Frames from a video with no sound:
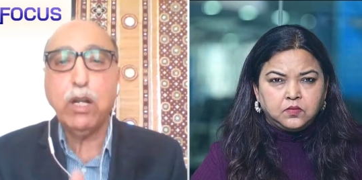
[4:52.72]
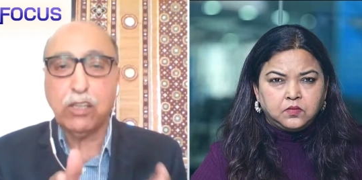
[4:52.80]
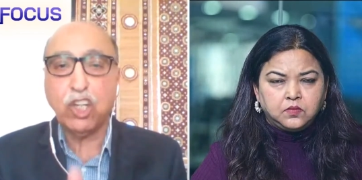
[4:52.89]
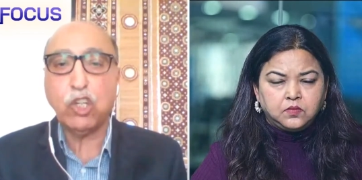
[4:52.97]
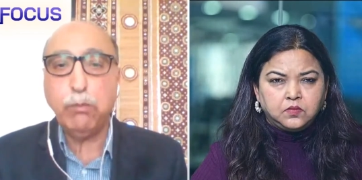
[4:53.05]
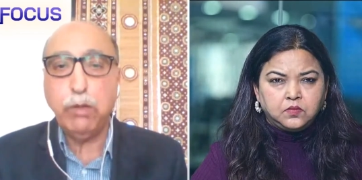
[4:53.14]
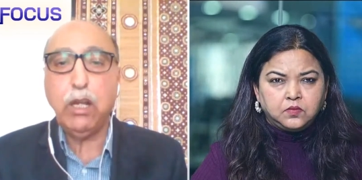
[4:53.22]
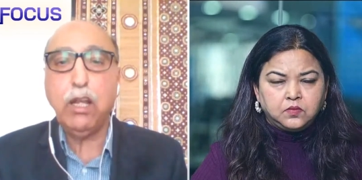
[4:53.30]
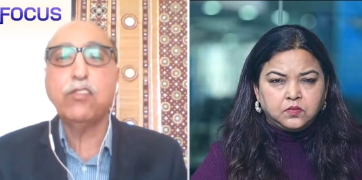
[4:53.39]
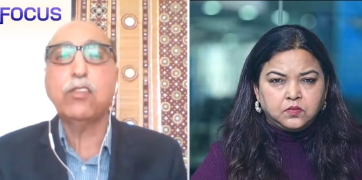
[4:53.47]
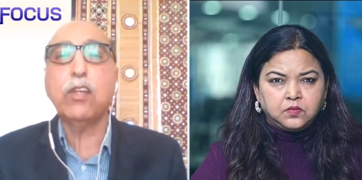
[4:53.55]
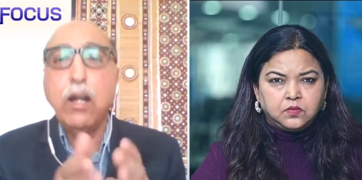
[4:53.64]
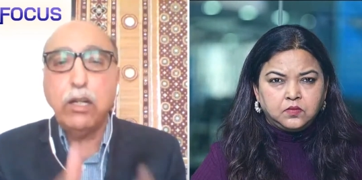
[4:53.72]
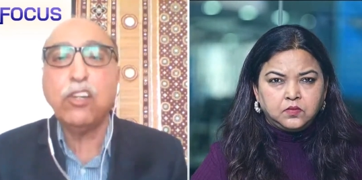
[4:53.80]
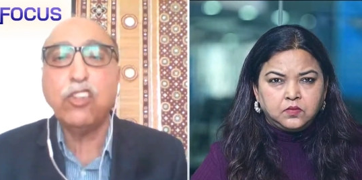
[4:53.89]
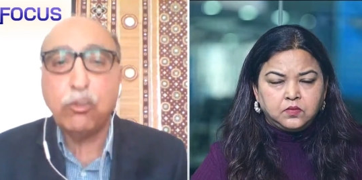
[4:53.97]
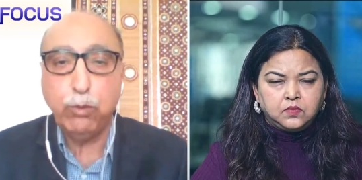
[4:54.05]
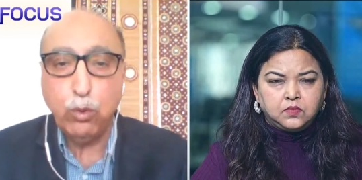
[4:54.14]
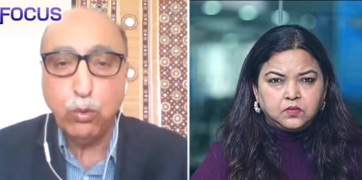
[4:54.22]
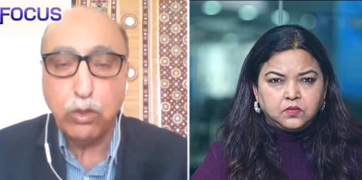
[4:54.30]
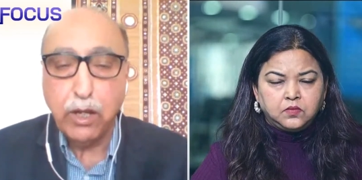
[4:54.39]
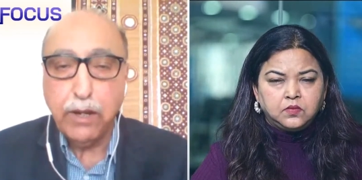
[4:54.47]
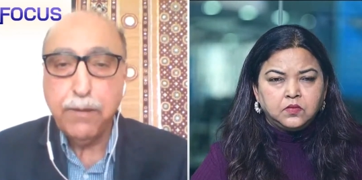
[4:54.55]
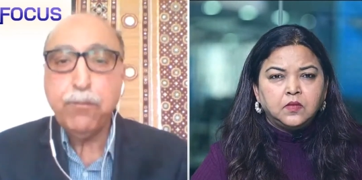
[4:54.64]
Speaker 1: and Kashmir is a dispute,
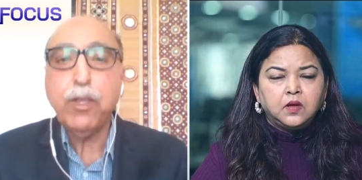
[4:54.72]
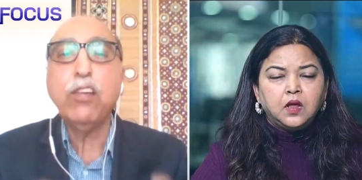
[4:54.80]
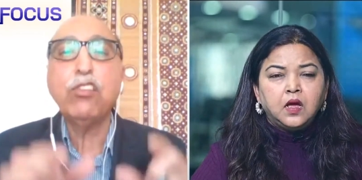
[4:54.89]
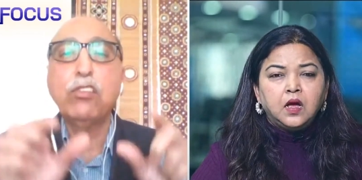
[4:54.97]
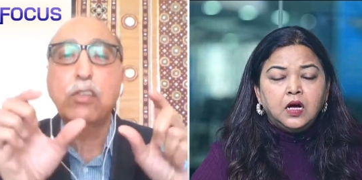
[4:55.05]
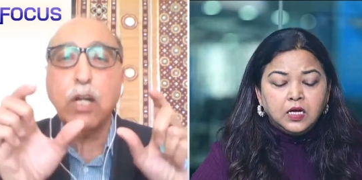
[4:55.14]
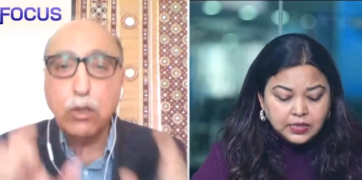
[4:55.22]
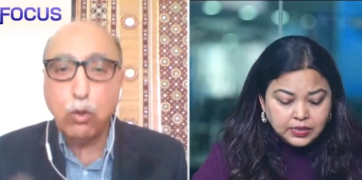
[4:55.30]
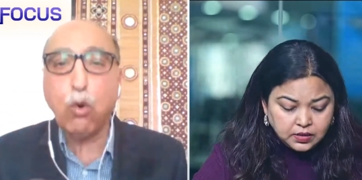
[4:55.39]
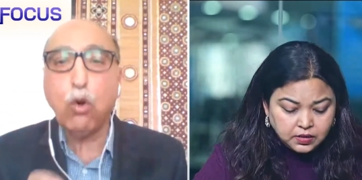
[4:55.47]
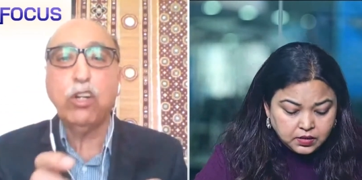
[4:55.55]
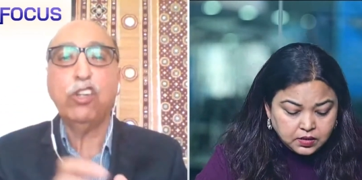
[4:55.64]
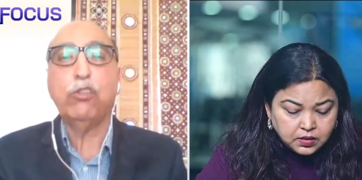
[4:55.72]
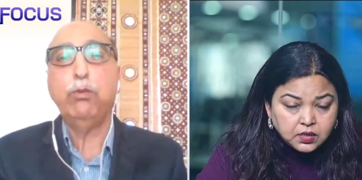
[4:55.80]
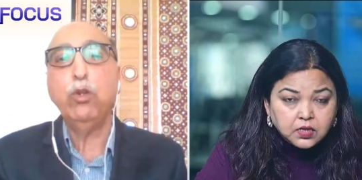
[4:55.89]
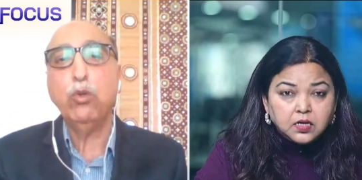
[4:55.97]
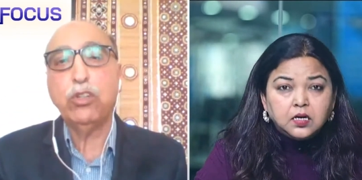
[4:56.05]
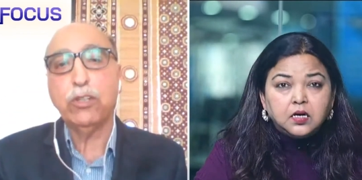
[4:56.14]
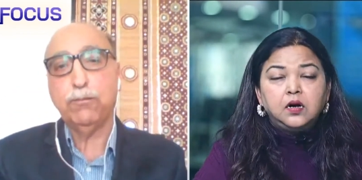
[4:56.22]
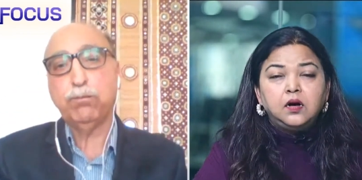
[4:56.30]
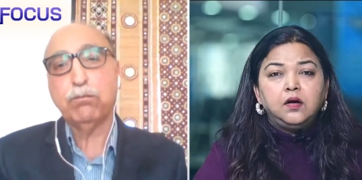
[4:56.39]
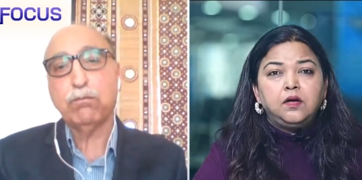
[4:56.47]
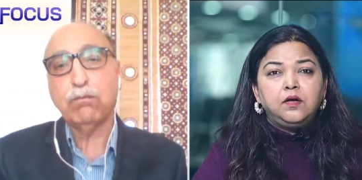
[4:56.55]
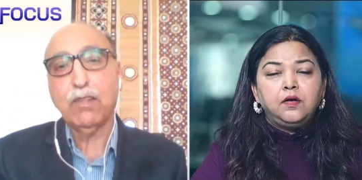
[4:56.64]
is the core dispute.
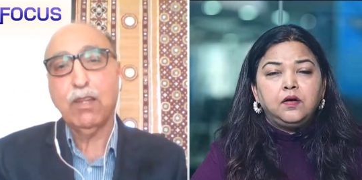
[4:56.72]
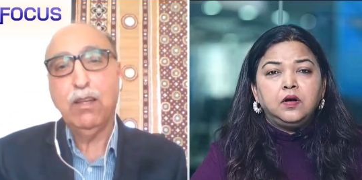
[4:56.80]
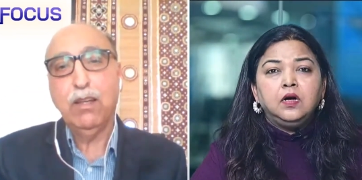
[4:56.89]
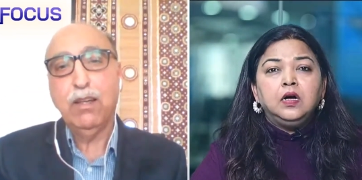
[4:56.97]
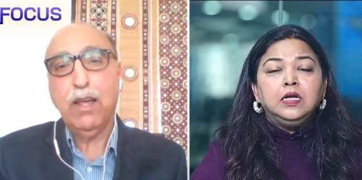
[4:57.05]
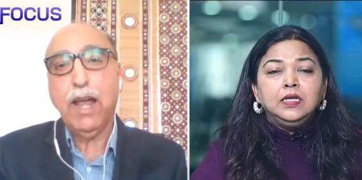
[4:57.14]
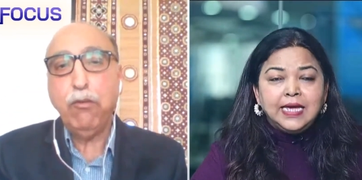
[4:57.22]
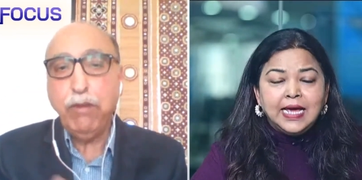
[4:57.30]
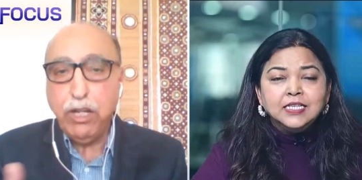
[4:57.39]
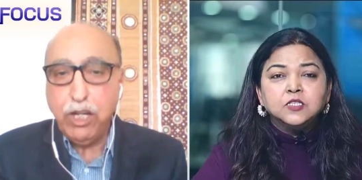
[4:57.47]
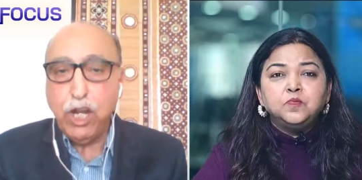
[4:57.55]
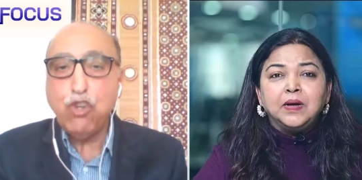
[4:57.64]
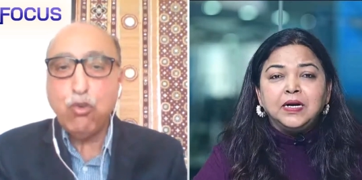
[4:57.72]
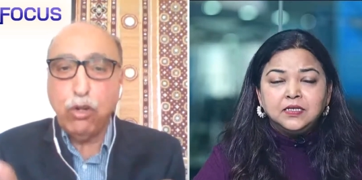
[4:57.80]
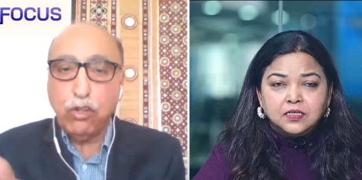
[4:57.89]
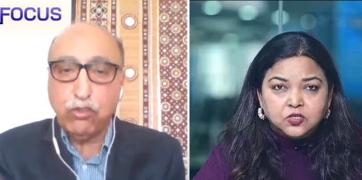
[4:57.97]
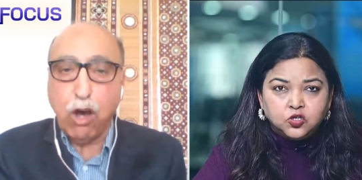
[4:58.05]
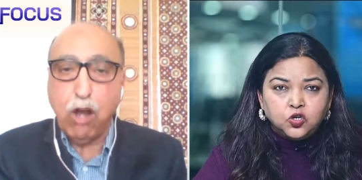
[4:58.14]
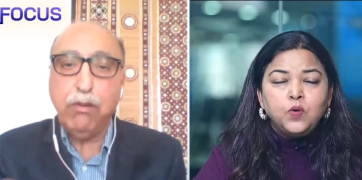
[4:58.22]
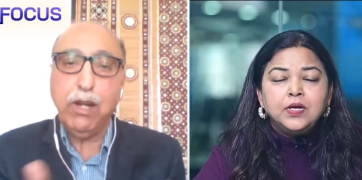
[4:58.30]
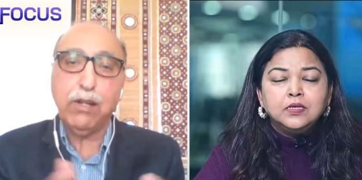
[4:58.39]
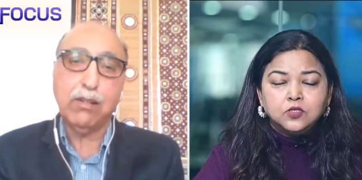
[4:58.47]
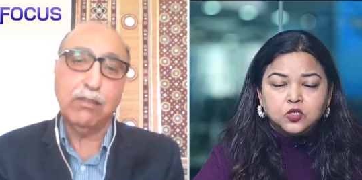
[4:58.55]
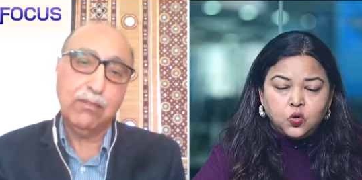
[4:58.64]
And yes, we need to resolve so,
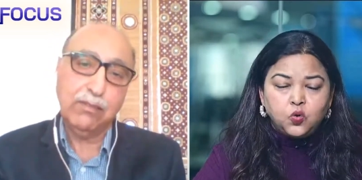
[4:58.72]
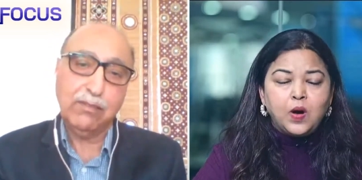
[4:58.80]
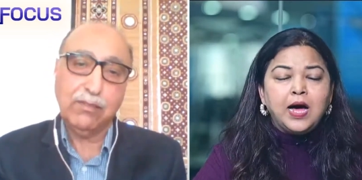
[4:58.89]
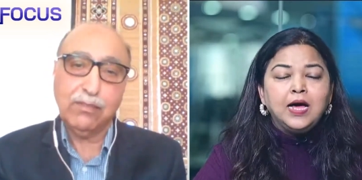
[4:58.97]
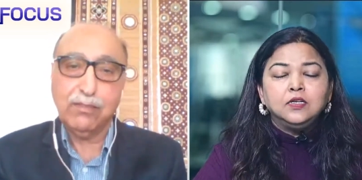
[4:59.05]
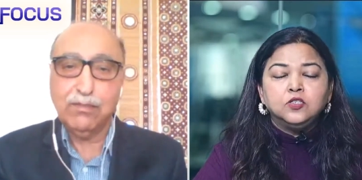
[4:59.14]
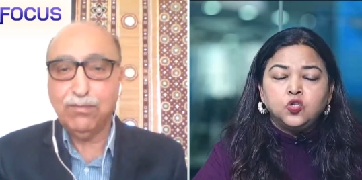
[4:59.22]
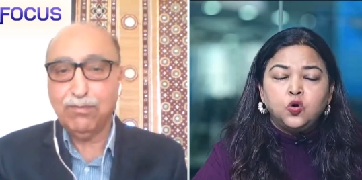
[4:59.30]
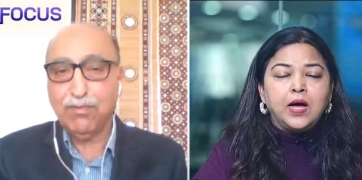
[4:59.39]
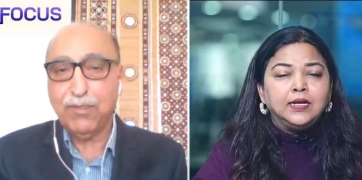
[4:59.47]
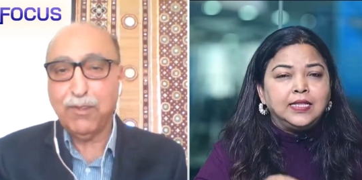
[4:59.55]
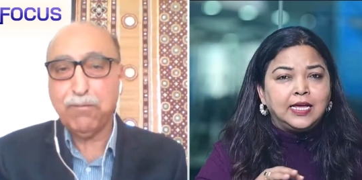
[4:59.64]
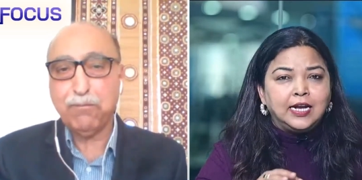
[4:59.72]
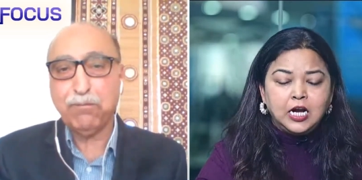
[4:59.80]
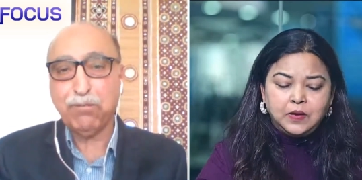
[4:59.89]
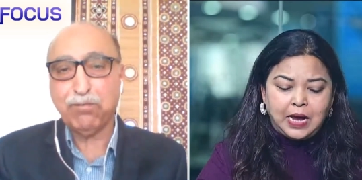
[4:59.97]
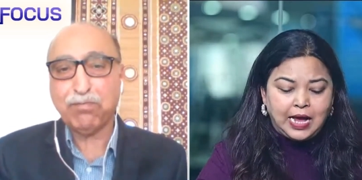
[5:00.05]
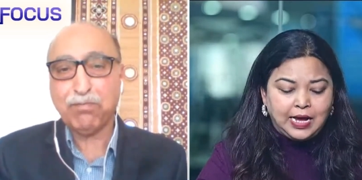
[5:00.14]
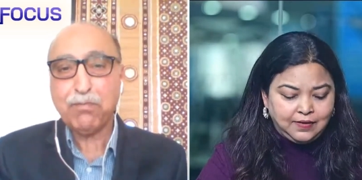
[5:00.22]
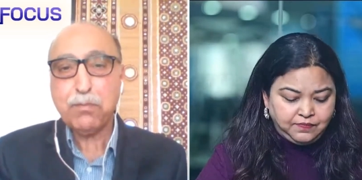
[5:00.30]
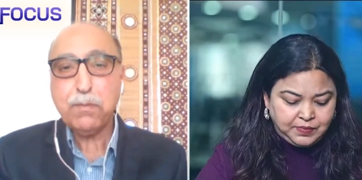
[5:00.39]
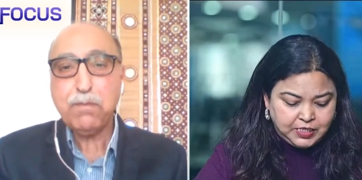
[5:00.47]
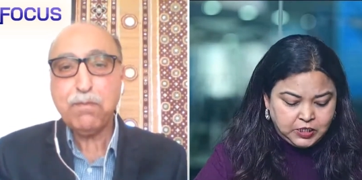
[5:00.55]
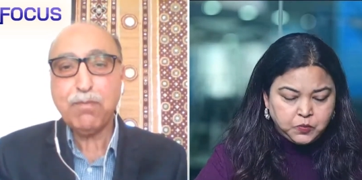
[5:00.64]
it.
Speaker 2: So are so are there
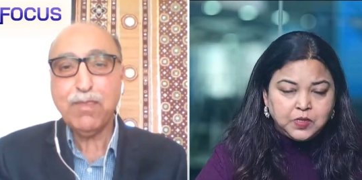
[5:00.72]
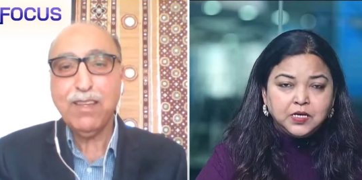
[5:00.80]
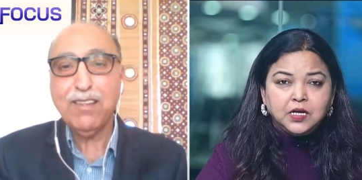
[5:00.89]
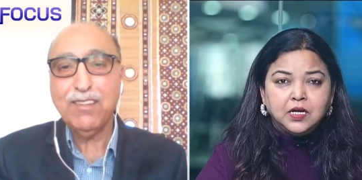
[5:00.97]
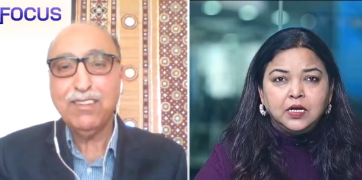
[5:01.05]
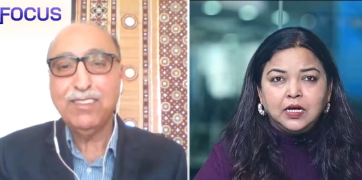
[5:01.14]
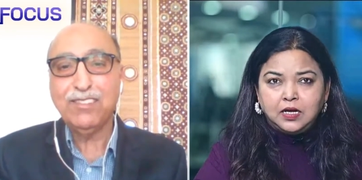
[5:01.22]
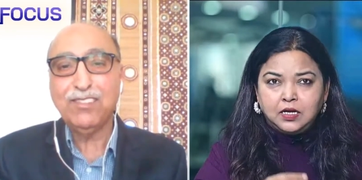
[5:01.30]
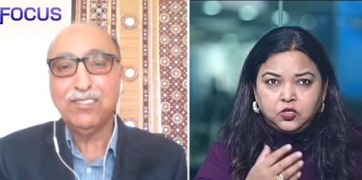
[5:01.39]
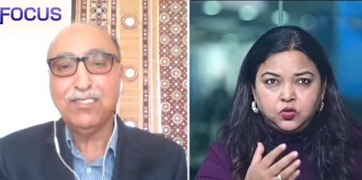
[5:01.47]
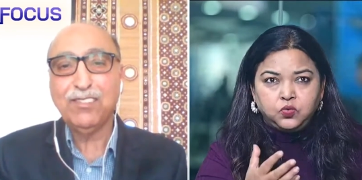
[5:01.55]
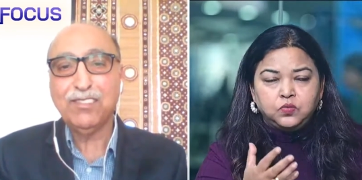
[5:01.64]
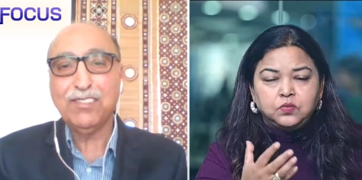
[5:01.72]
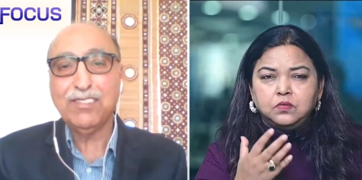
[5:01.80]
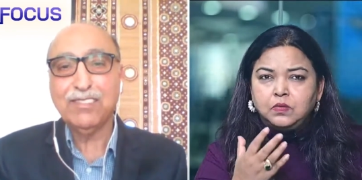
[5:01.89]
are been speaking to